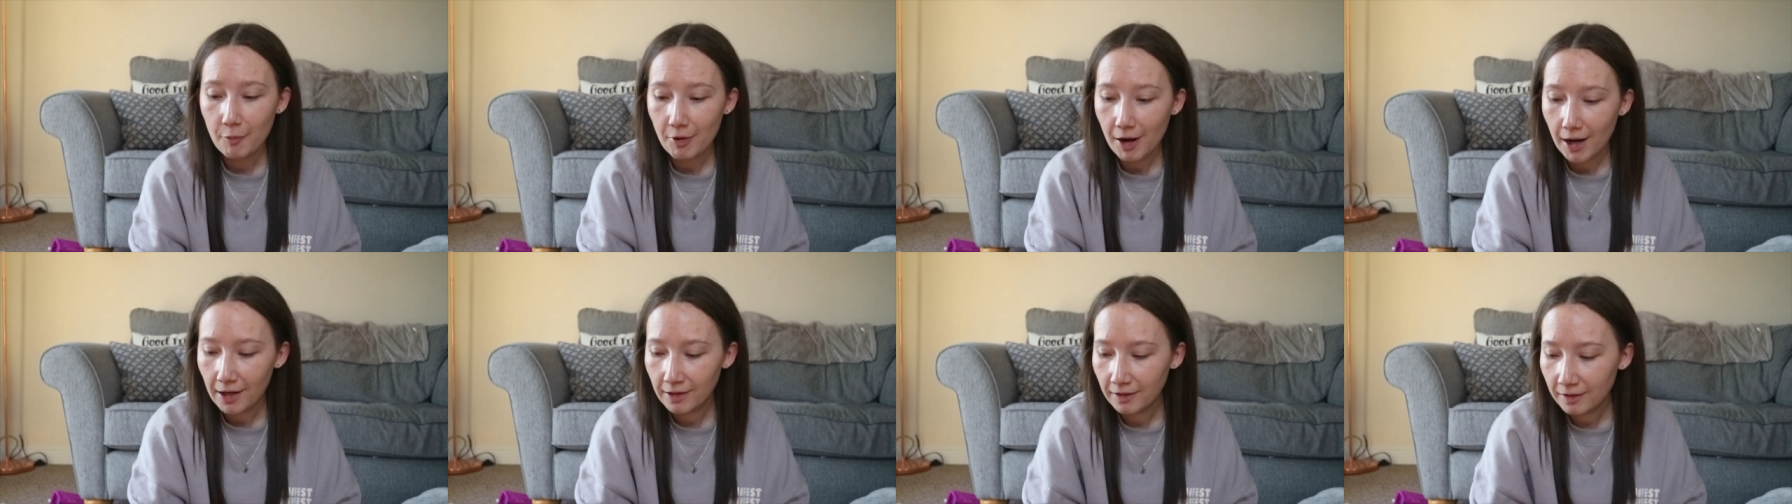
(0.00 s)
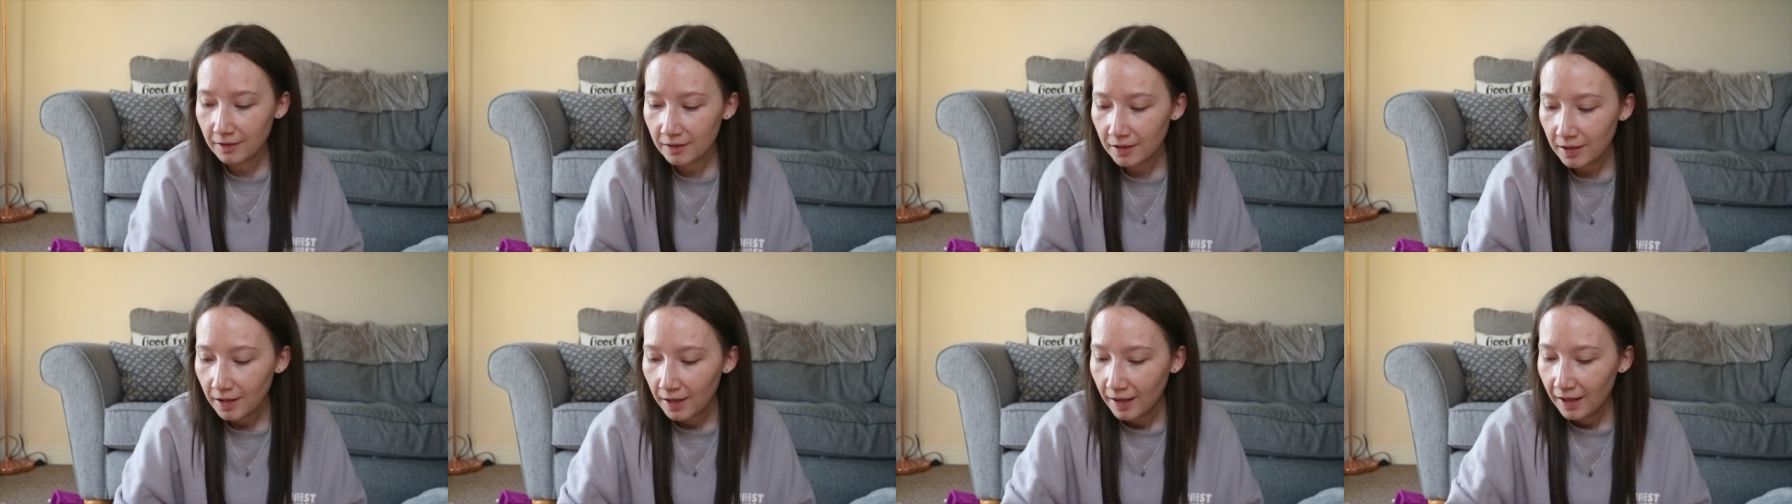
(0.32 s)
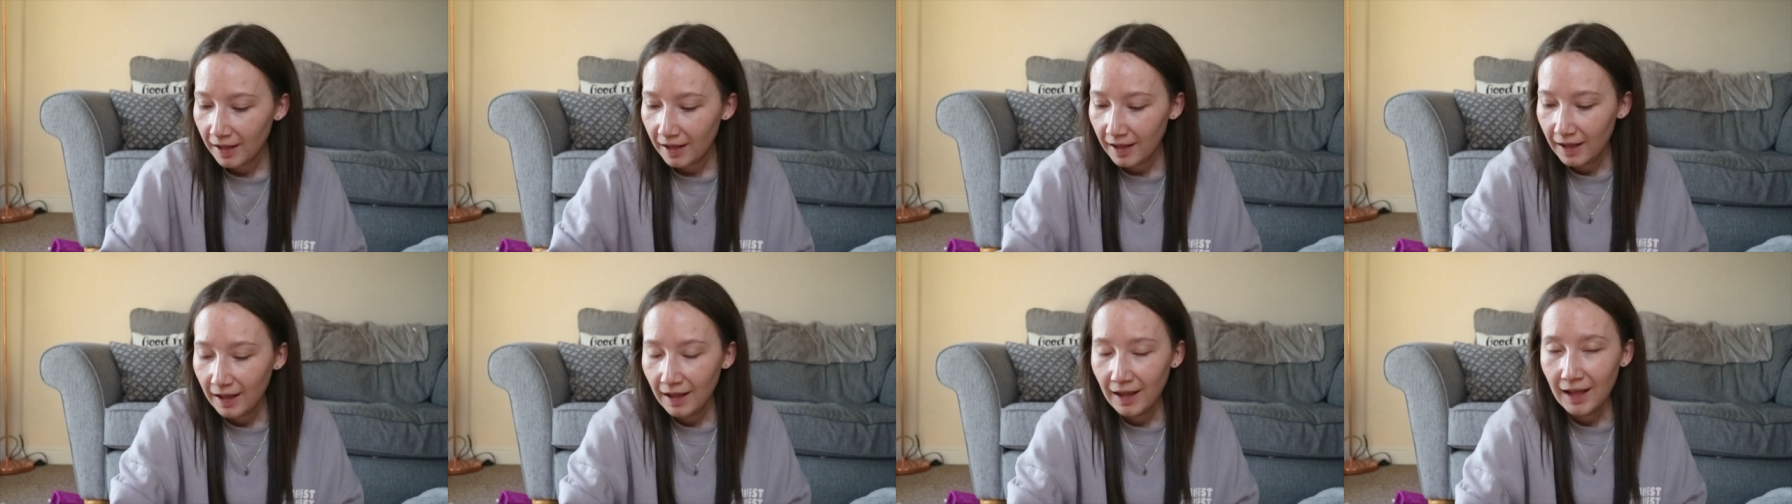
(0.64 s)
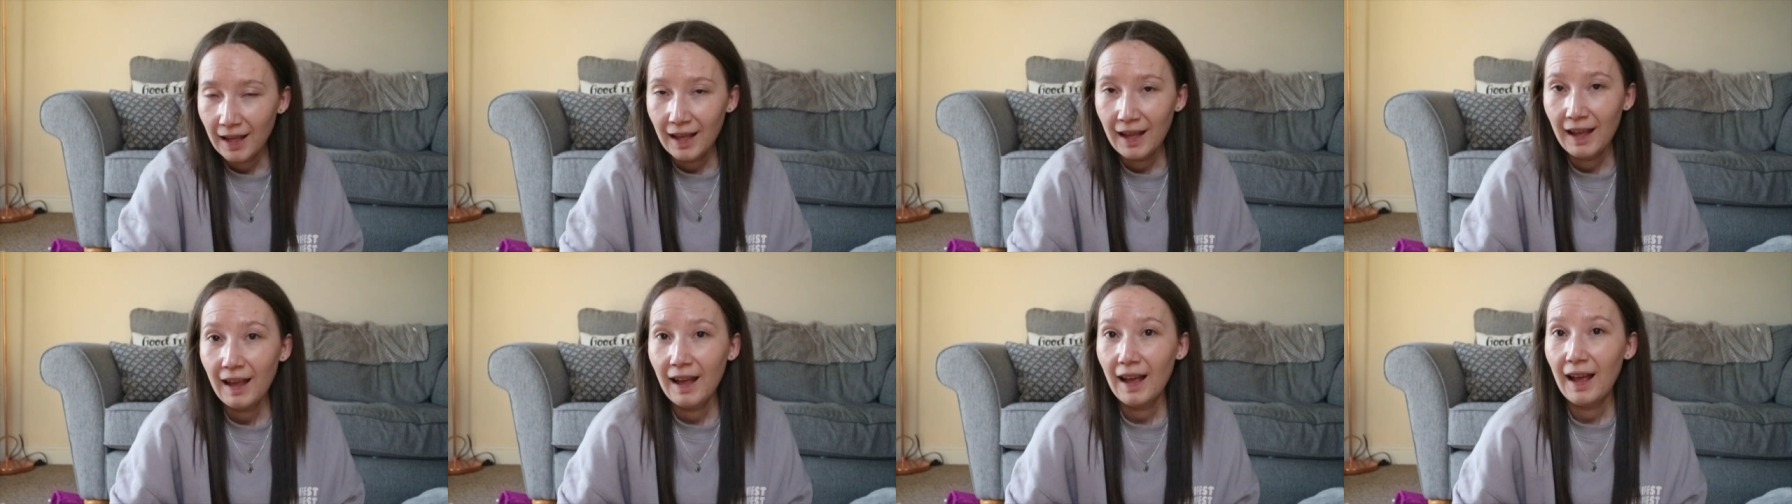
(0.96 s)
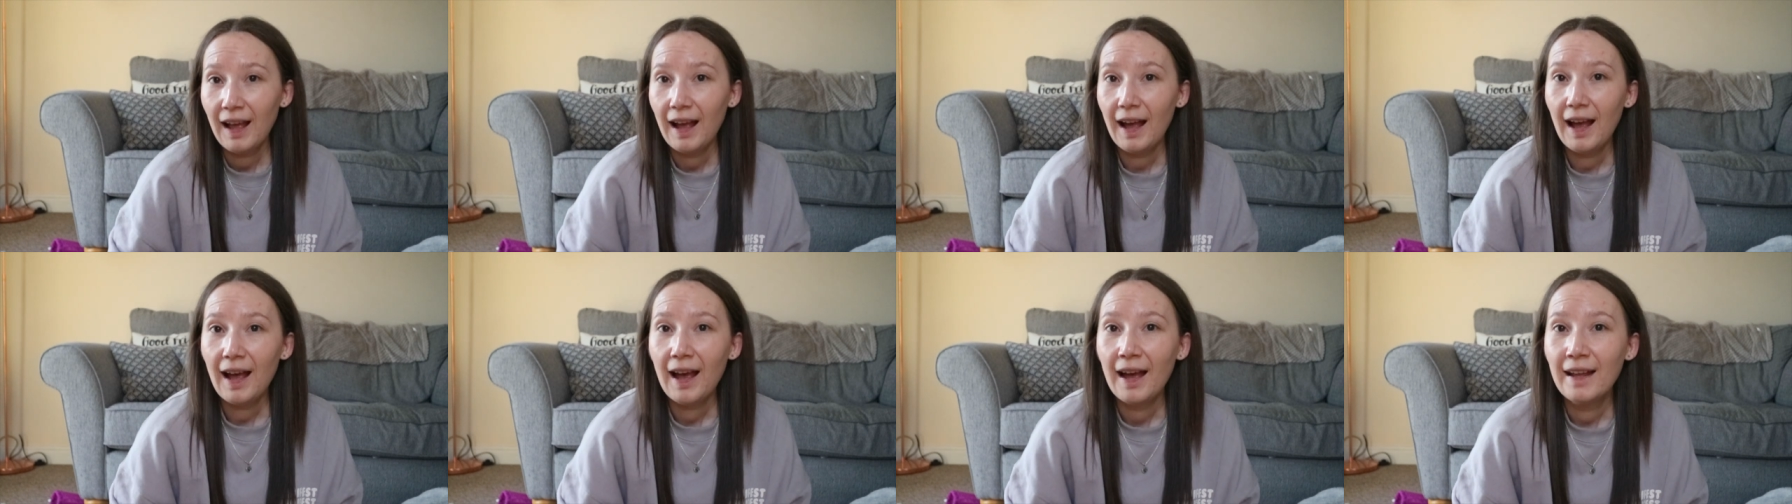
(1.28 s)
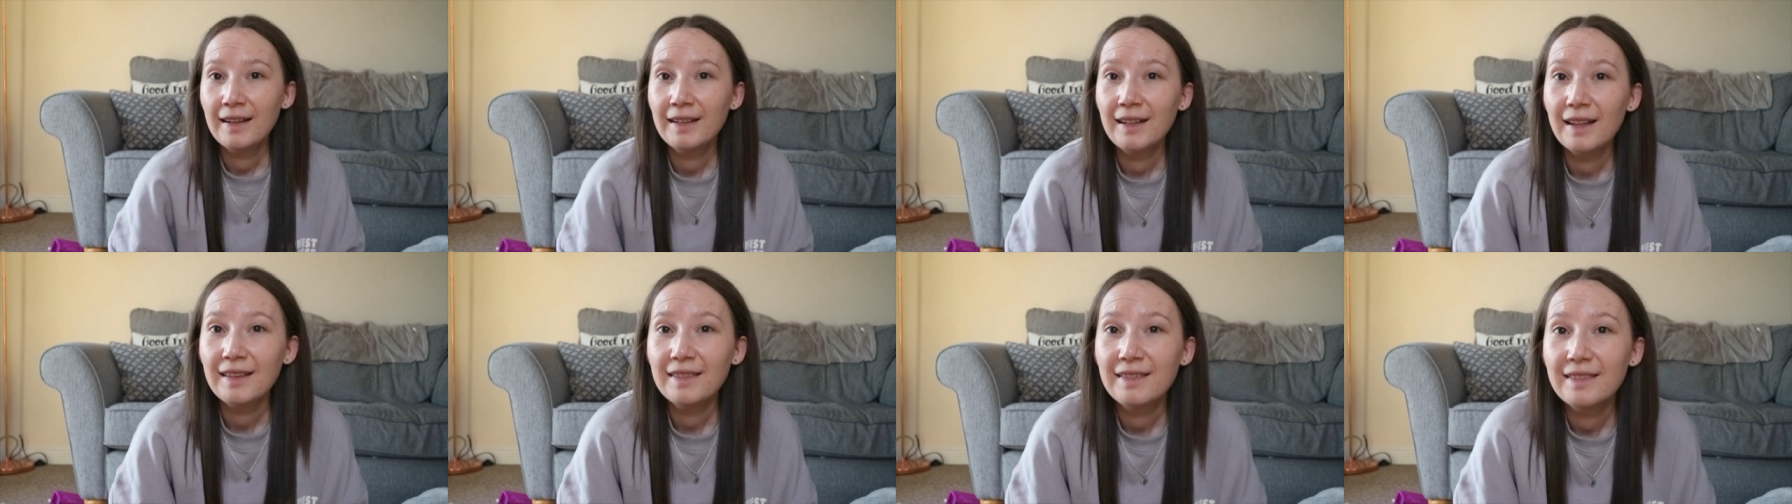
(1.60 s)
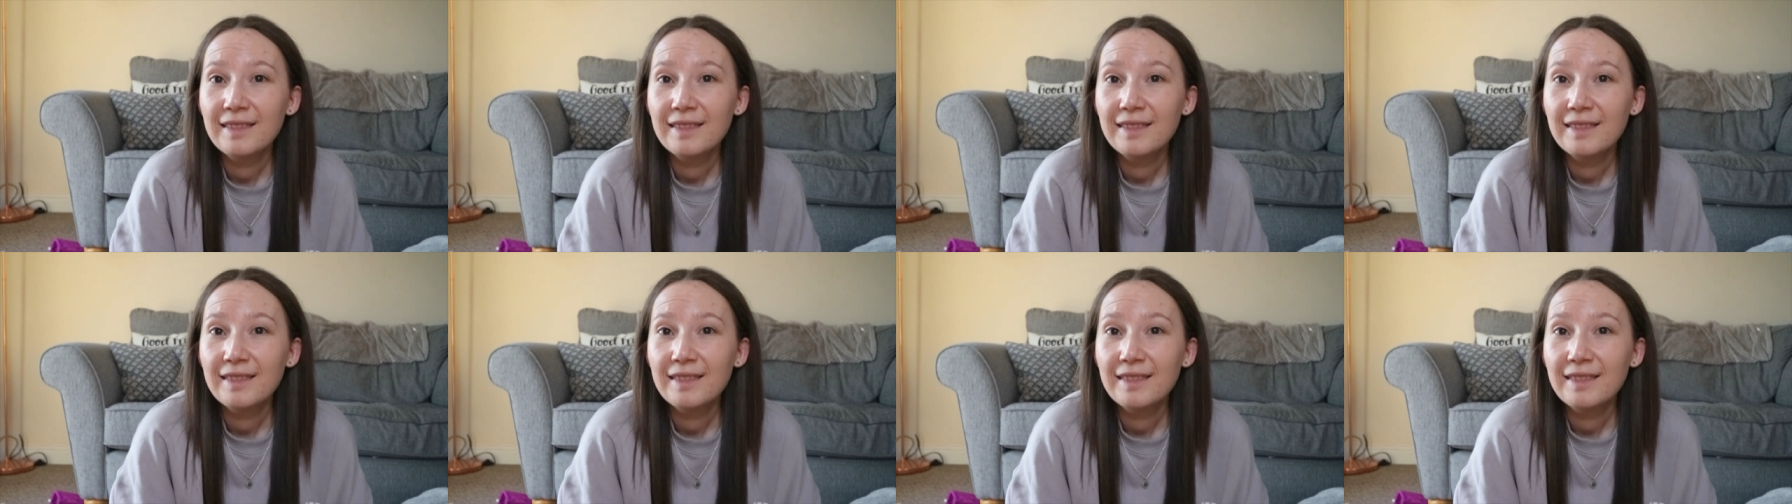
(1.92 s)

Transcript: brand, and